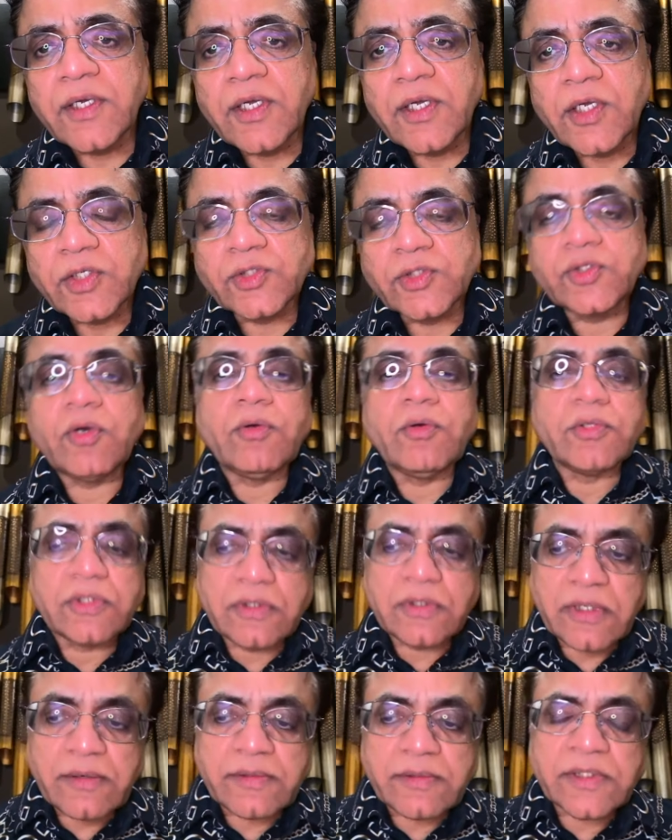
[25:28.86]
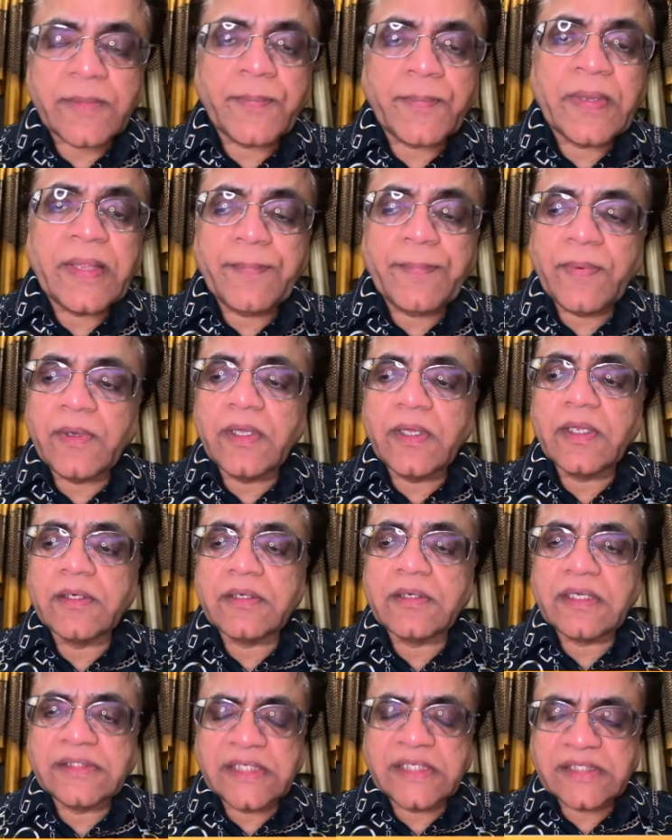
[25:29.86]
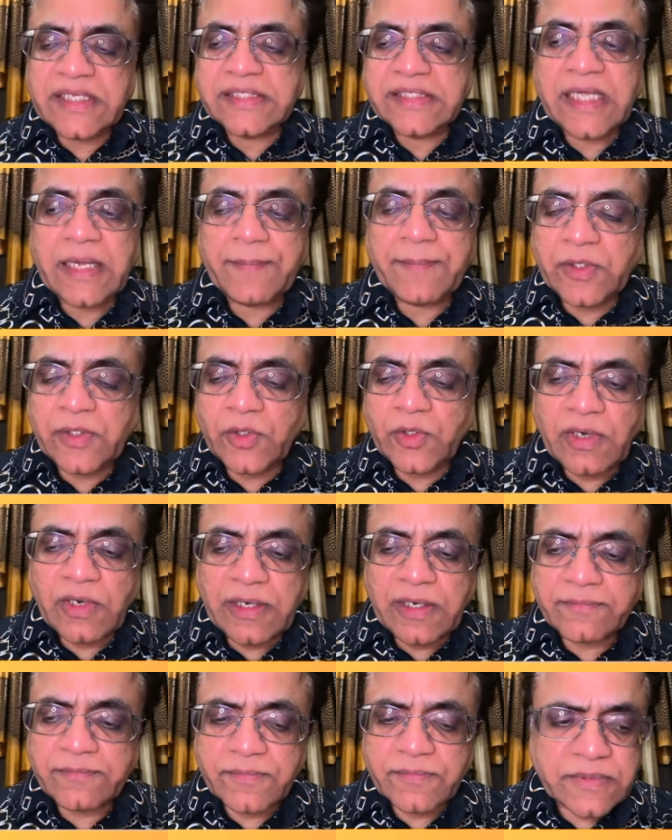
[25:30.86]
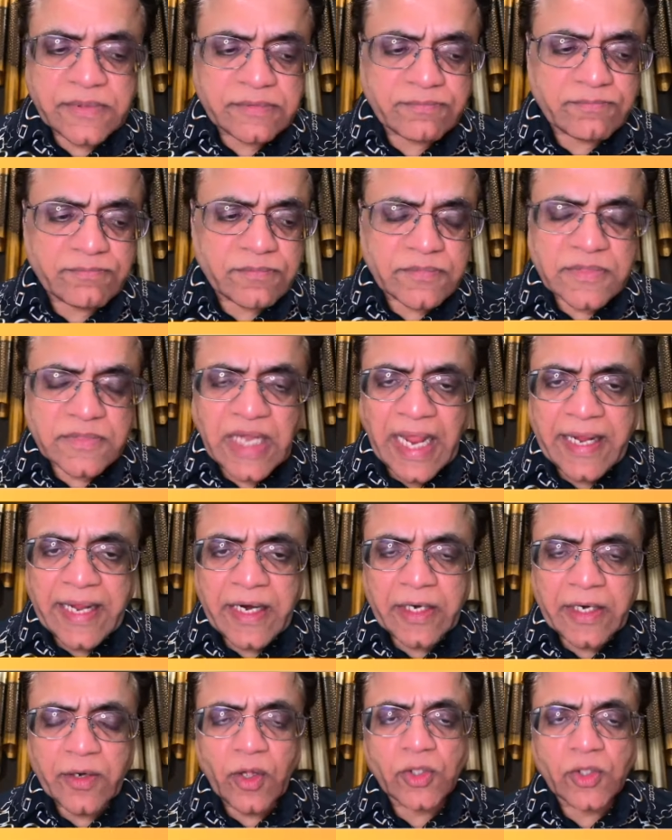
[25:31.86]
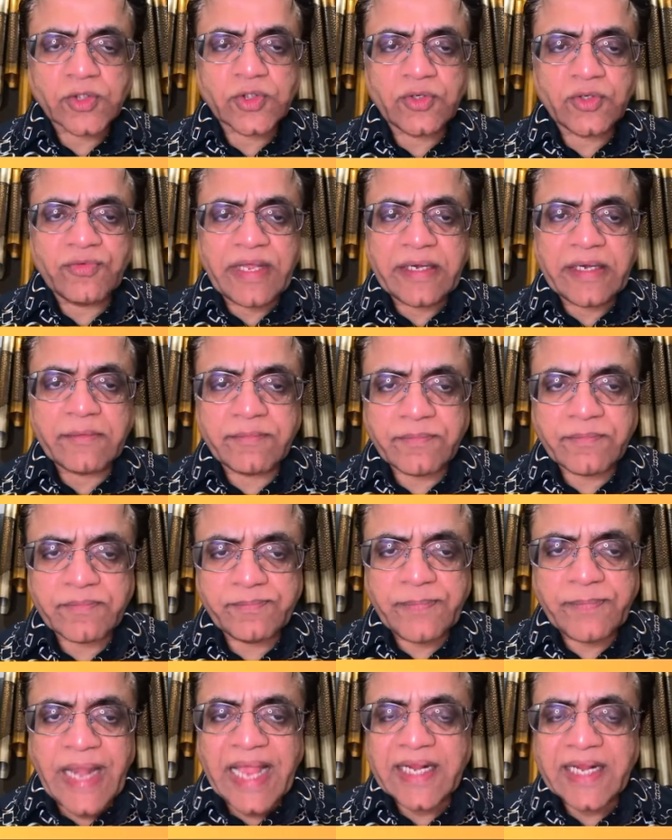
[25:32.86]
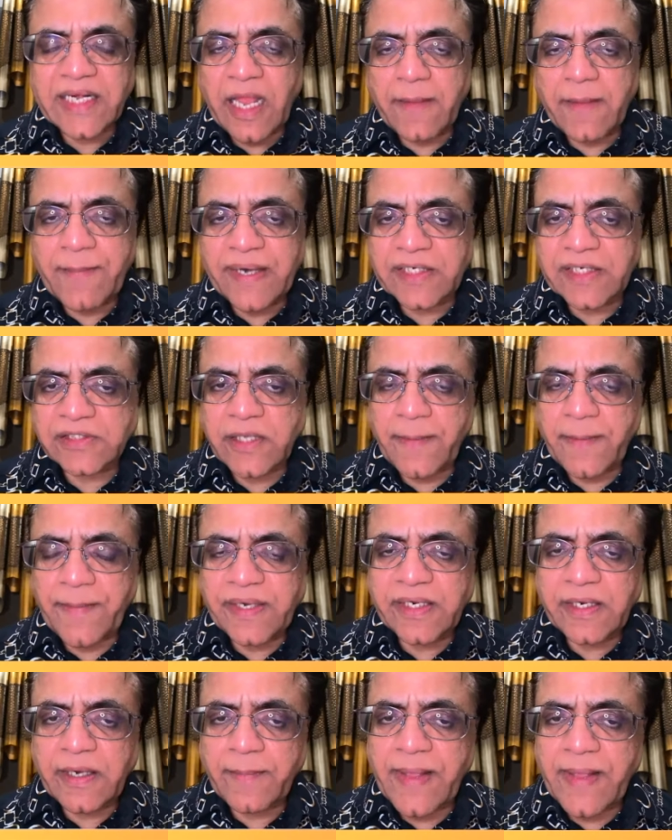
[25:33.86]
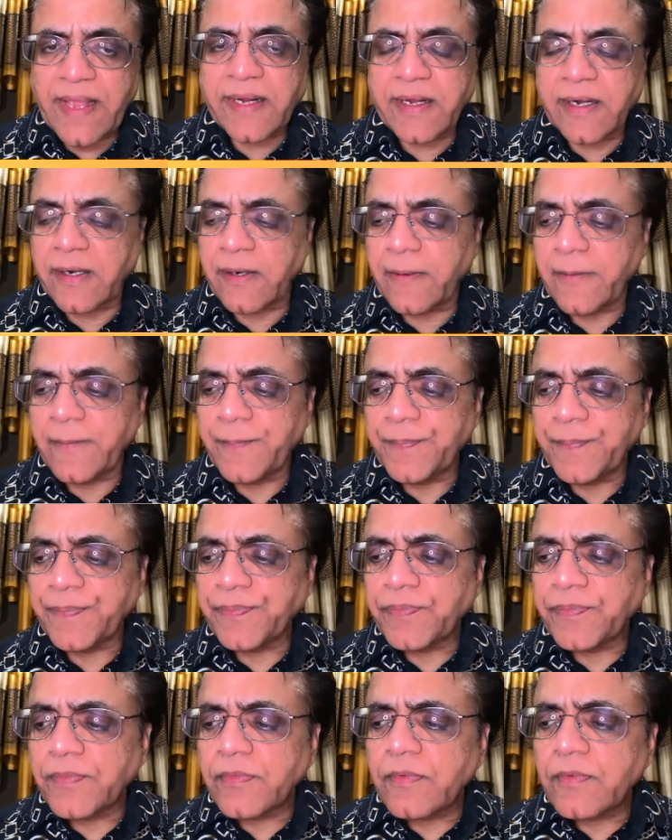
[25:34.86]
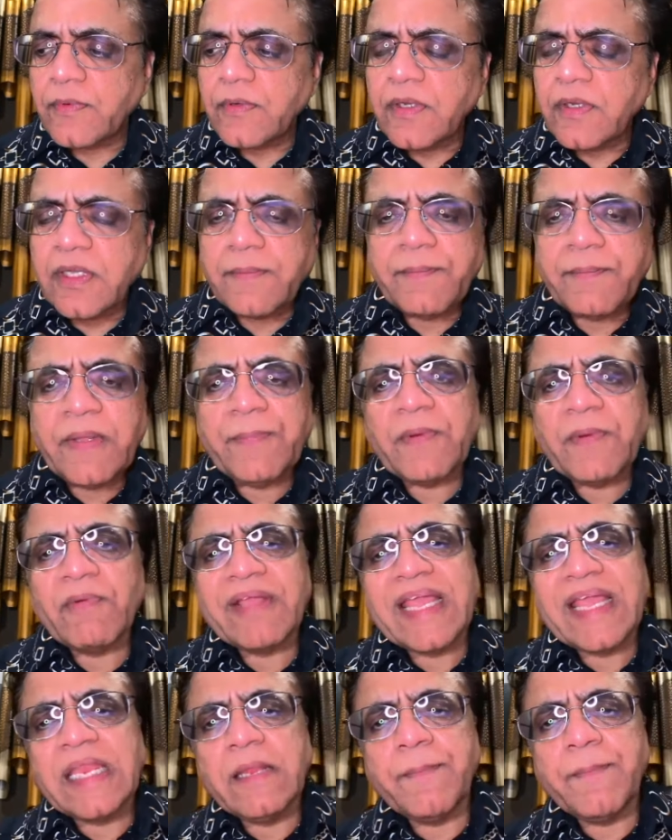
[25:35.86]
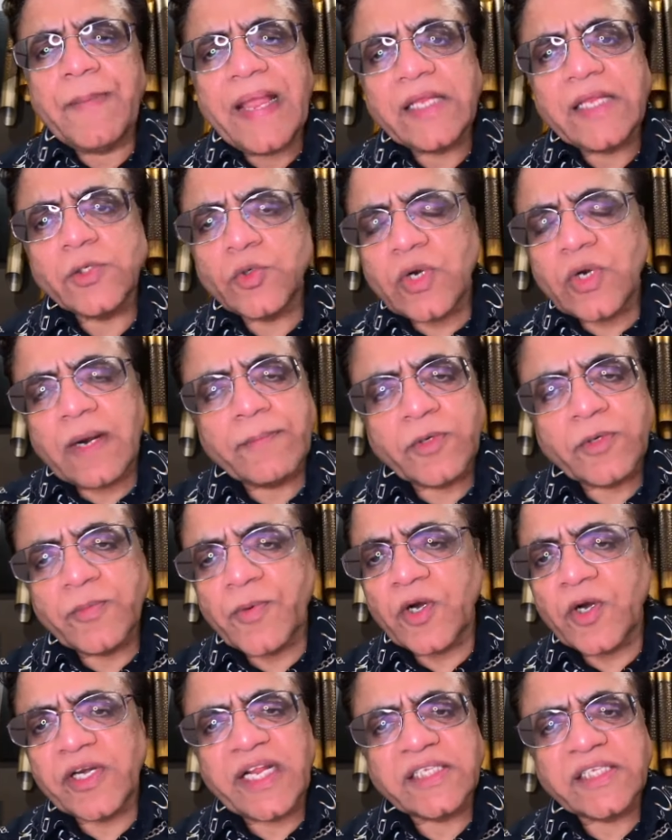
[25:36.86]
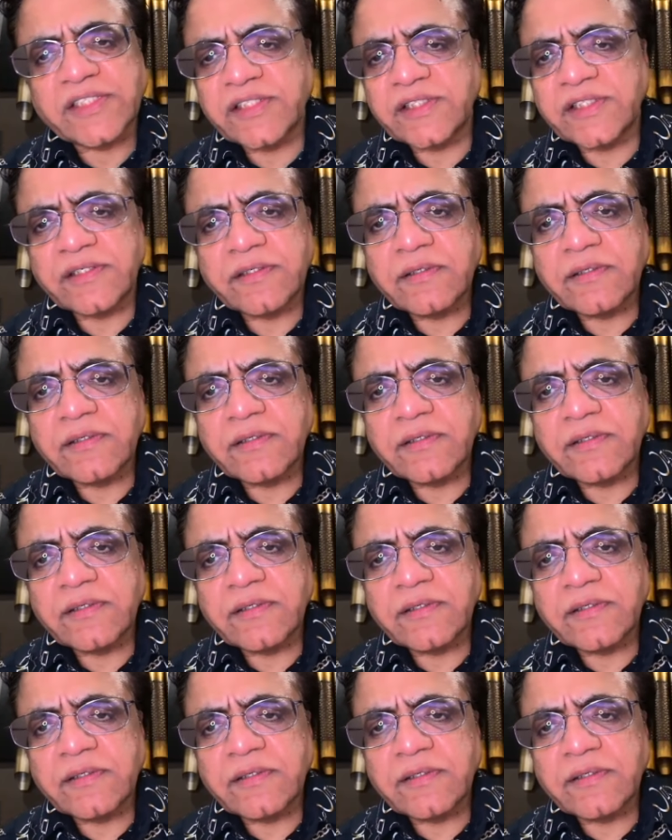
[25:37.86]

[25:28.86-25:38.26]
So the people, just example, you know, I heard also when Black Lives Matter happened in America, people were getting paid to come to protest.